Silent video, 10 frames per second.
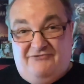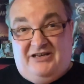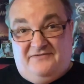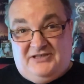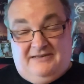rid
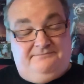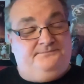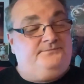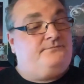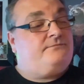of some.
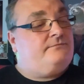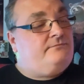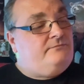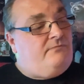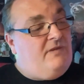
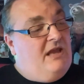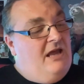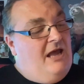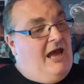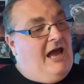
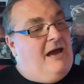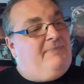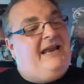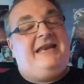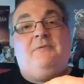Uh,
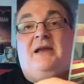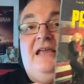but anyway,